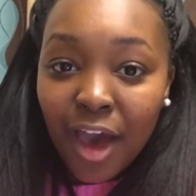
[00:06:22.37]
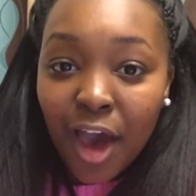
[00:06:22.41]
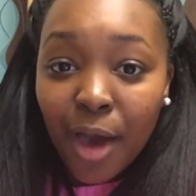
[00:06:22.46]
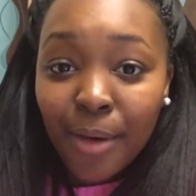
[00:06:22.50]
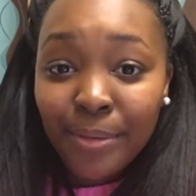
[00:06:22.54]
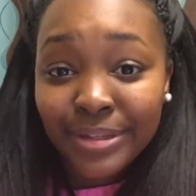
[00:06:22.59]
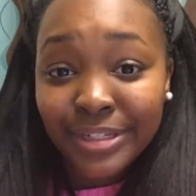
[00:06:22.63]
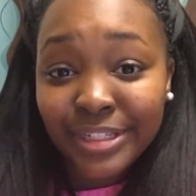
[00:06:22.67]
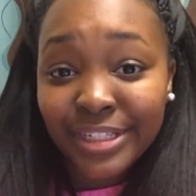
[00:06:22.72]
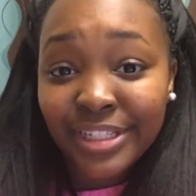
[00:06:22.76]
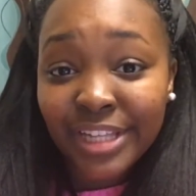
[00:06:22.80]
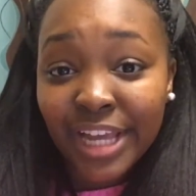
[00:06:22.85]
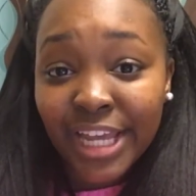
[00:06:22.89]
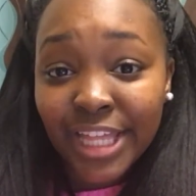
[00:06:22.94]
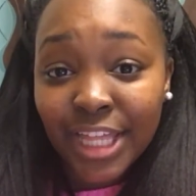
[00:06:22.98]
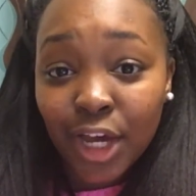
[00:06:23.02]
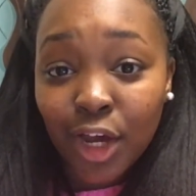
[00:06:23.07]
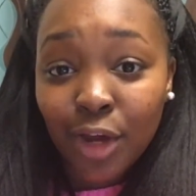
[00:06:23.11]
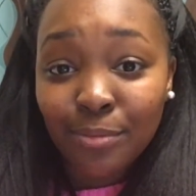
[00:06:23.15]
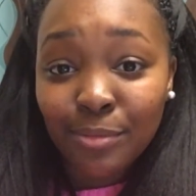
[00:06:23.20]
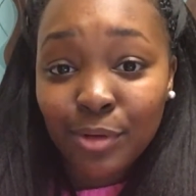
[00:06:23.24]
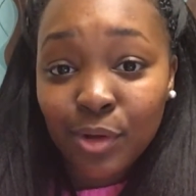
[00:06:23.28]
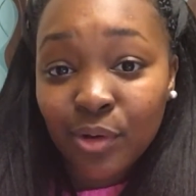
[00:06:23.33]
I would just say
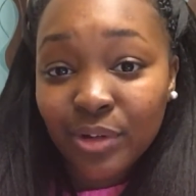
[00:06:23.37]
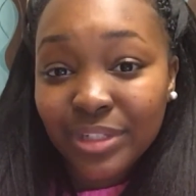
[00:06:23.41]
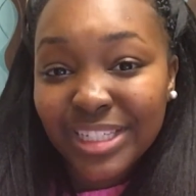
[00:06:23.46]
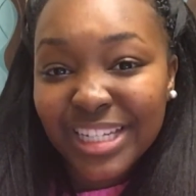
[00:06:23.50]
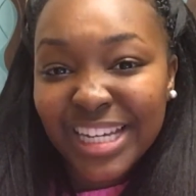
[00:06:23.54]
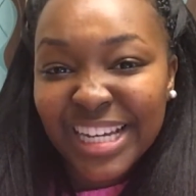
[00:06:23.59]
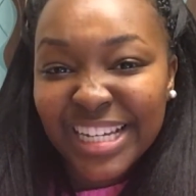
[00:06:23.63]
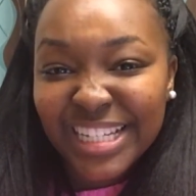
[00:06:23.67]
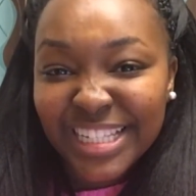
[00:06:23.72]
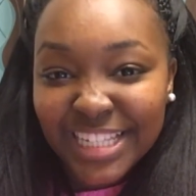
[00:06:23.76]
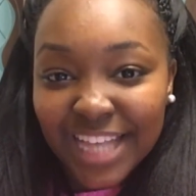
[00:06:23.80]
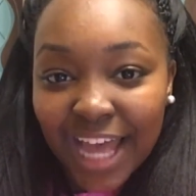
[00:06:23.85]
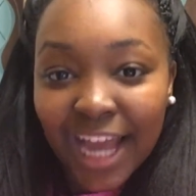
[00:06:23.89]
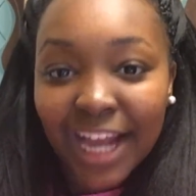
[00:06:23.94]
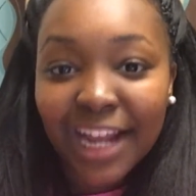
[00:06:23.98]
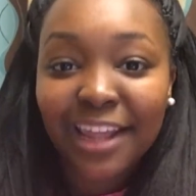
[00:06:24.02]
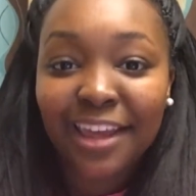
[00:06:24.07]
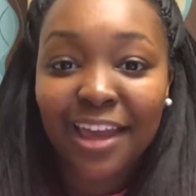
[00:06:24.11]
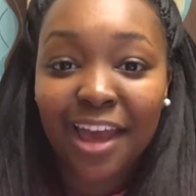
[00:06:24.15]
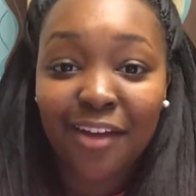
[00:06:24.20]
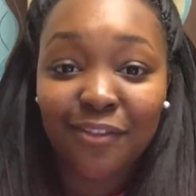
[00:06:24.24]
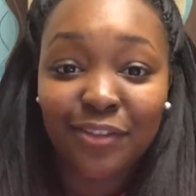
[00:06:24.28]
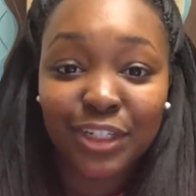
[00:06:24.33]
that I'm not
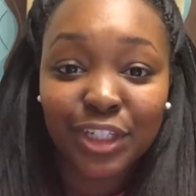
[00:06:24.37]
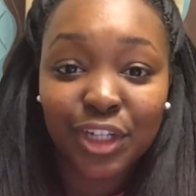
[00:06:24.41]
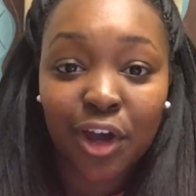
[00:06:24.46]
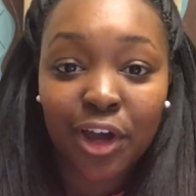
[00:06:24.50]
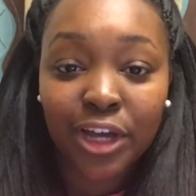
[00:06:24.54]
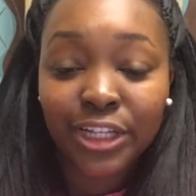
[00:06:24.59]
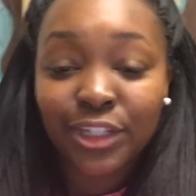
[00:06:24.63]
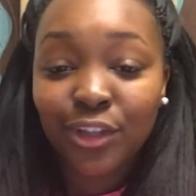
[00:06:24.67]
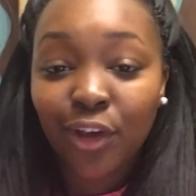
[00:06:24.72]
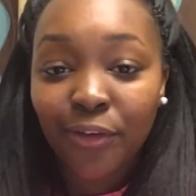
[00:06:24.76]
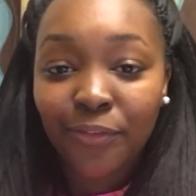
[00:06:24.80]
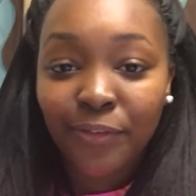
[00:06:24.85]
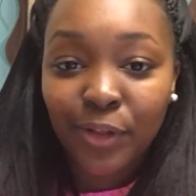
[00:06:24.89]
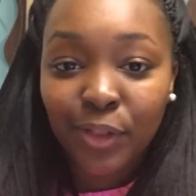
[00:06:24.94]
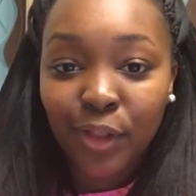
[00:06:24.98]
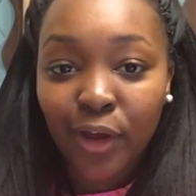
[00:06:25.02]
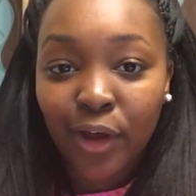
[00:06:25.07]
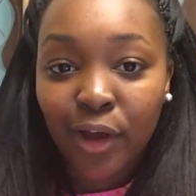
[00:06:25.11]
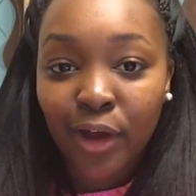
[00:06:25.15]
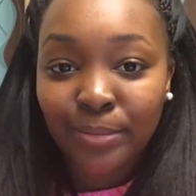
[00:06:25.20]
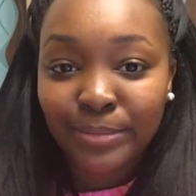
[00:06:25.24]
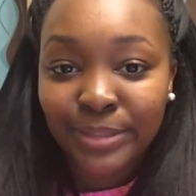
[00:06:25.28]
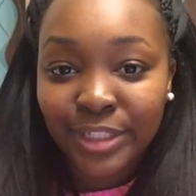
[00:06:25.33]
exactly average height because I feel
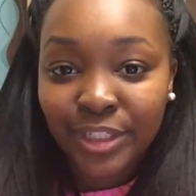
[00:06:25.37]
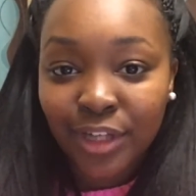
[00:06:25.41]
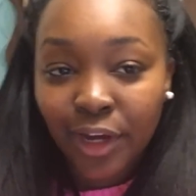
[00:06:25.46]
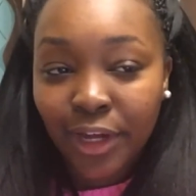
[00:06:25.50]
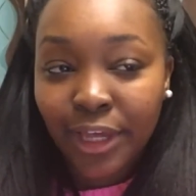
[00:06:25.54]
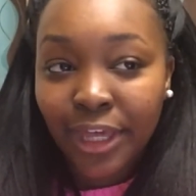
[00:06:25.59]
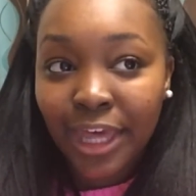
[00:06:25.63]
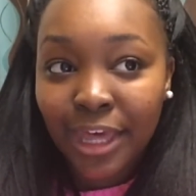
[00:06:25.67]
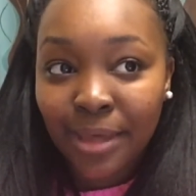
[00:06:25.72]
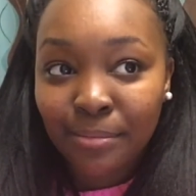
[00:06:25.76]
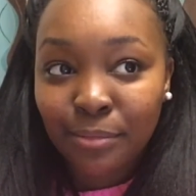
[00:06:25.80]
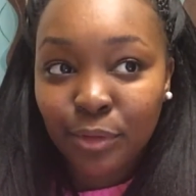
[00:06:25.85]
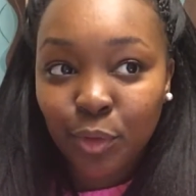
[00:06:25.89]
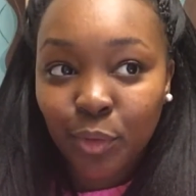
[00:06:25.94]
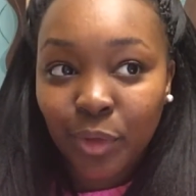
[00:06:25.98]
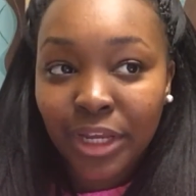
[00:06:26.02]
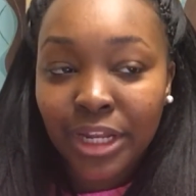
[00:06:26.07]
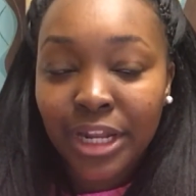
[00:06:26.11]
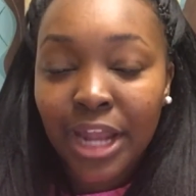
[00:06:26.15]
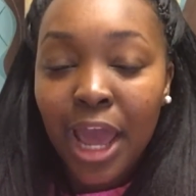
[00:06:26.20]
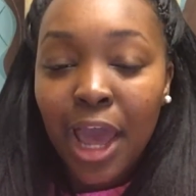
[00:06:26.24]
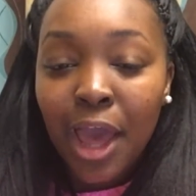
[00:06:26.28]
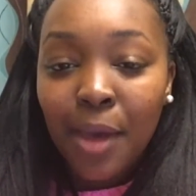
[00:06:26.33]
like I'm stuck in
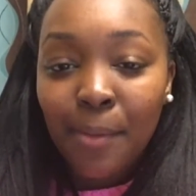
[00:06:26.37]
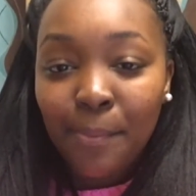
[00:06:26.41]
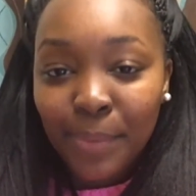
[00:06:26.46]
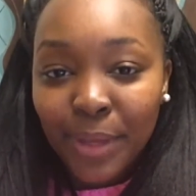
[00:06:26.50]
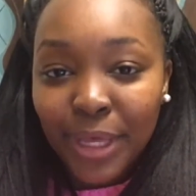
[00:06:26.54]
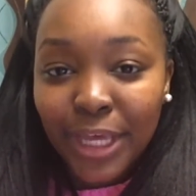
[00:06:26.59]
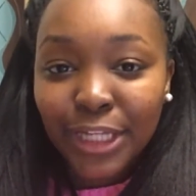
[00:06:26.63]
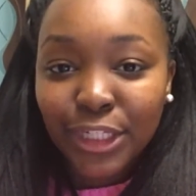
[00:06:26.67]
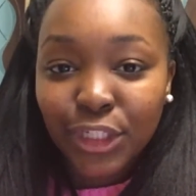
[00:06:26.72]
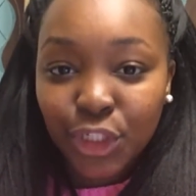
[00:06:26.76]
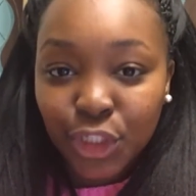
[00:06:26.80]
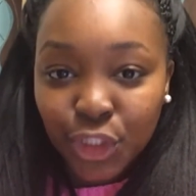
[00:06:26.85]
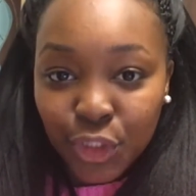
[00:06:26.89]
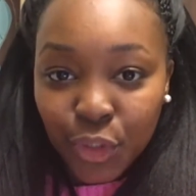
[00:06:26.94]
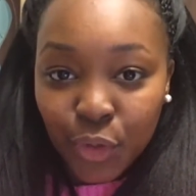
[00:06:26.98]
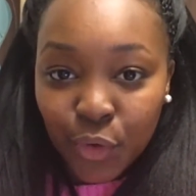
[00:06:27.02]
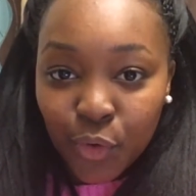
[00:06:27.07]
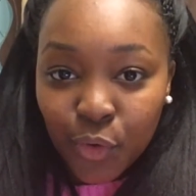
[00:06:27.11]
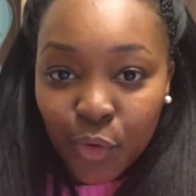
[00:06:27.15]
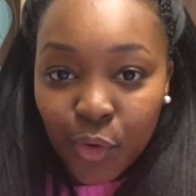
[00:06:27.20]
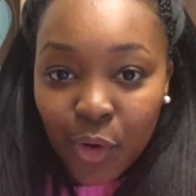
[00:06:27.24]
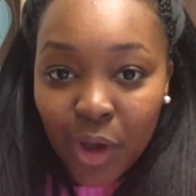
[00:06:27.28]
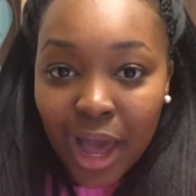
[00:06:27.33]
between being
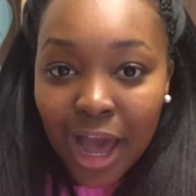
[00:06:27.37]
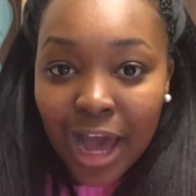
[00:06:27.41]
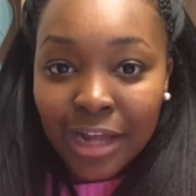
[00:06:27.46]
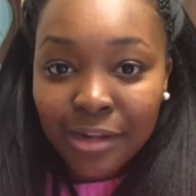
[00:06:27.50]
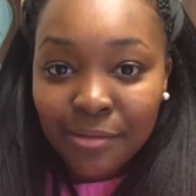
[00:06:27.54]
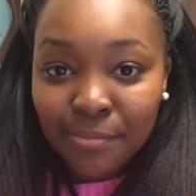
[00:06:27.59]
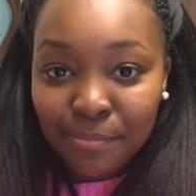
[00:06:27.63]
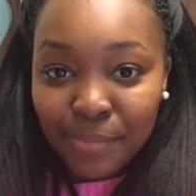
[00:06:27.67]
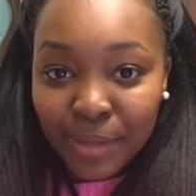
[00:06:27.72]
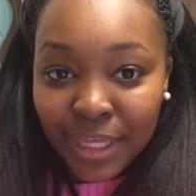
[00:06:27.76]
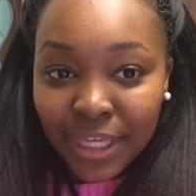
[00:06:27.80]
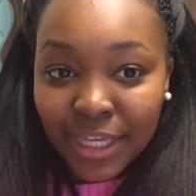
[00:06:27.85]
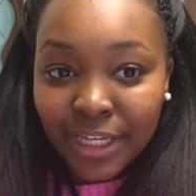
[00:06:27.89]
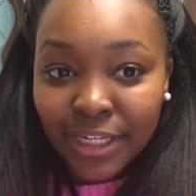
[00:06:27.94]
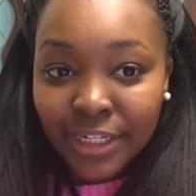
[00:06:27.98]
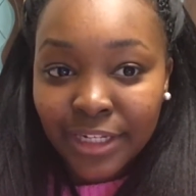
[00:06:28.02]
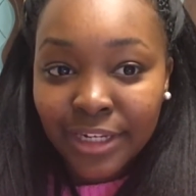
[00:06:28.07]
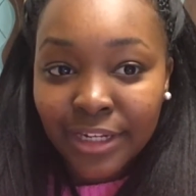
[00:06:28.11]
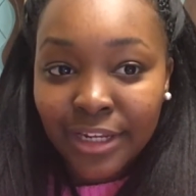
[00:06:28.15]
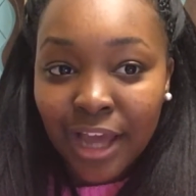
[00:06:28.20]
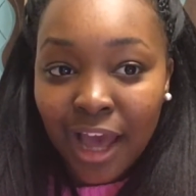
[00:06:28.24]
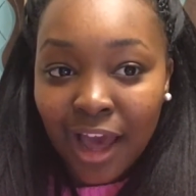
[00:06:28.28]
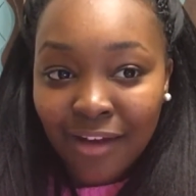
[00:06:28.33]
short and
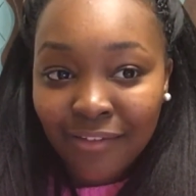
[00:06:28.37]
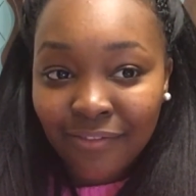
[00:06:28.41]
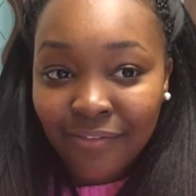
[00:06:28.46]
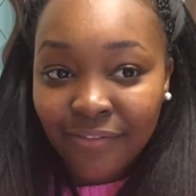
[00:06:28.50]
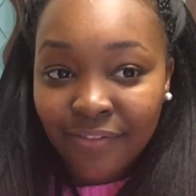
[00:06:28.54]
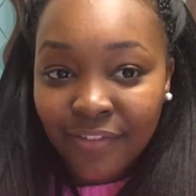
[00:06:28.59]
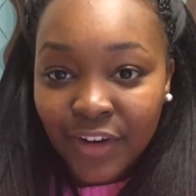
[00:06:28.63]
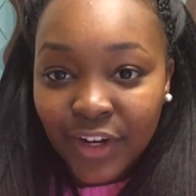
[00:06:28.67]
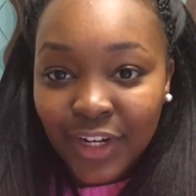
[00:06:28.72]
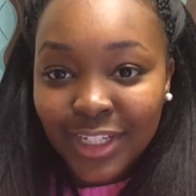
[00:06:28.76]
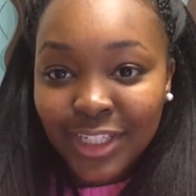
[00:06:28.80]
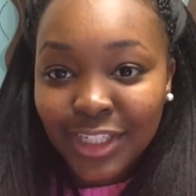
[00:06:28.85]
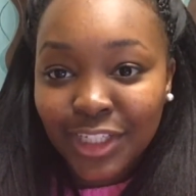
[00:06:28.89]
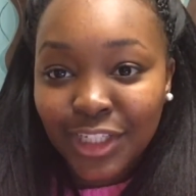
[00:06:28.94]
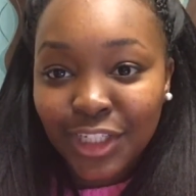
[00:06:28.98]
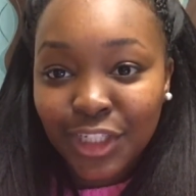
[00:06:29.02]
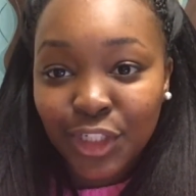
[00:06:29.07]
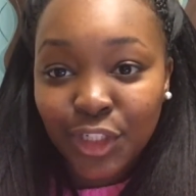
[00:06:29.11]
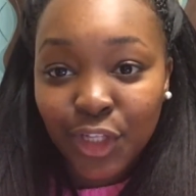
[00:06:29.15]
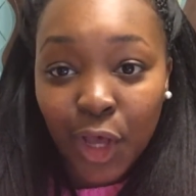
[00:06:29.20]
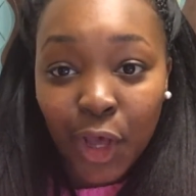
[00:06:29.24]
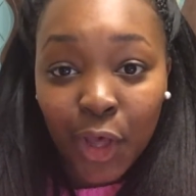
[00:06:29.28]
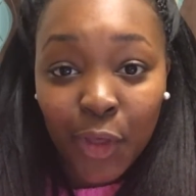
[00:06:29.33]
being average.
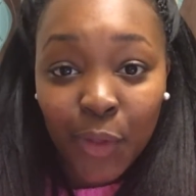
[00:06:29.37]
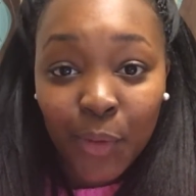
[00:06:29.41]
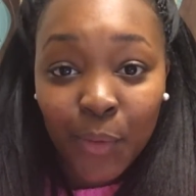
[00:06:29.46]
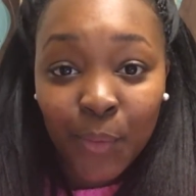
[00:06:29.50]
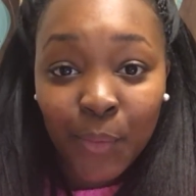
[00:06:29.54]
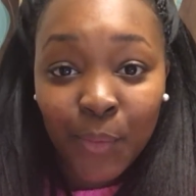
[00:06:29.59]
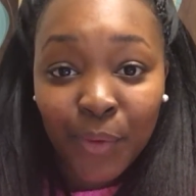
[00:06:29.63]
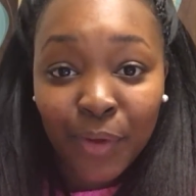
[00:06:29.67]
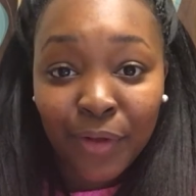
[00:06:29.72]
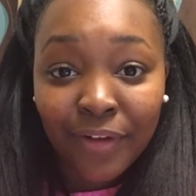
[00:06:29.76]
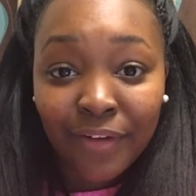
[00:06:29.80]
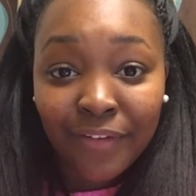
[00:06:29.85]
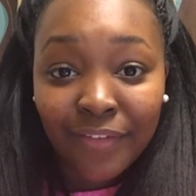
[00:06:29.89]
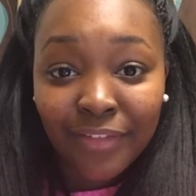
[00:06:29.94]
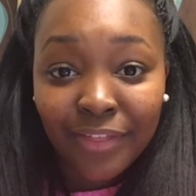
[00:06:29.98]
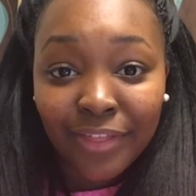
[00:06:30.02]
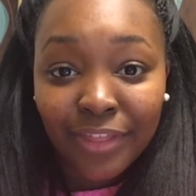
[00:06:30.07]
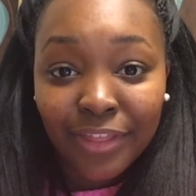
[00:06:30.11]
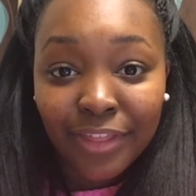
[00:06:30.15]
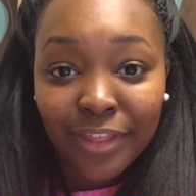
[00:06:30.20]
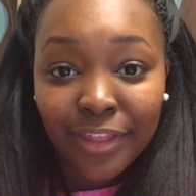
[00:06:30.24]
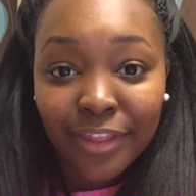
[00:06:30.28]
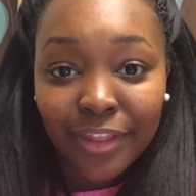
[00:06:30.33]
So
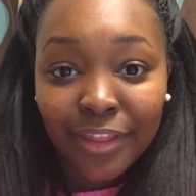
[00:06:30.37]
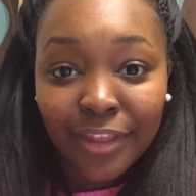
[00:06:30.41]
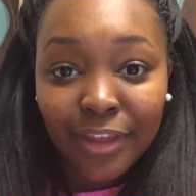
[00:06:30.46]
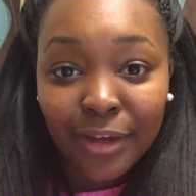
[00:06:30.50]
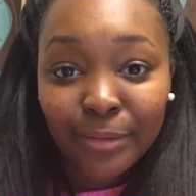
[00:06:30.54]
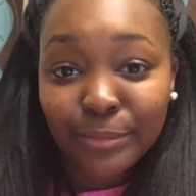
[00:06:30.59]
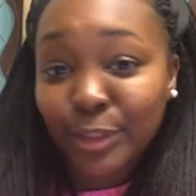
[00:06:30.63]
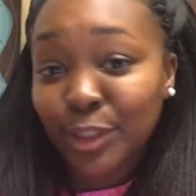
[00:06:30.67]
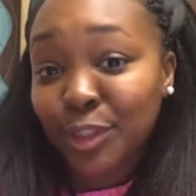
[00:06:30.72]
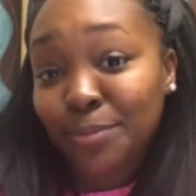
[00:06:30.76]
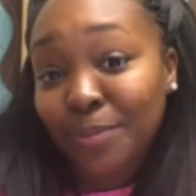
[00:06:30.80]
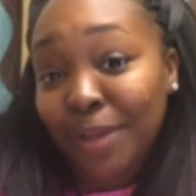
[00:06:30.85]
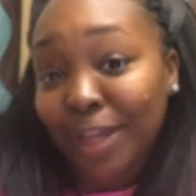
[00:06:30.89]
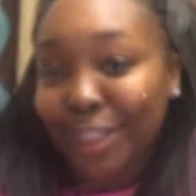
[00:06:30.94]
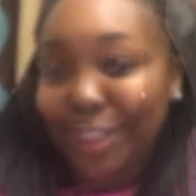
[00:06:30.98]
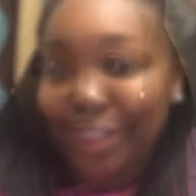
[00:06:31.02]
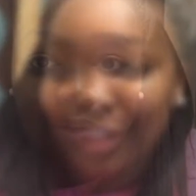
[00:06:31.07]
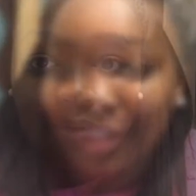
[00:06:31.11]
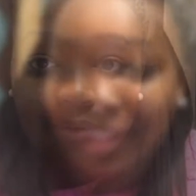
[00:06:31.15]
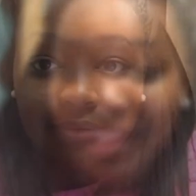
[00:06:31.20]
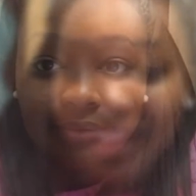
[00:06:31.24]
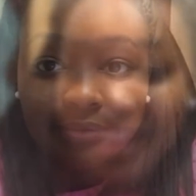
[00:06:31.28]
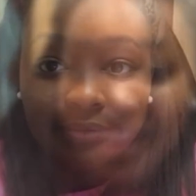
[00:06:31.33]
I'm just
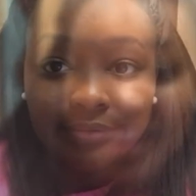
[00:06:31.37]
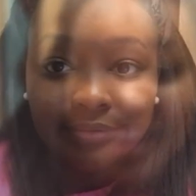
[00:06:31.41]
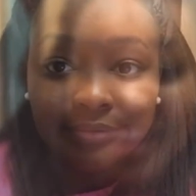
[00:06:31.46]
special.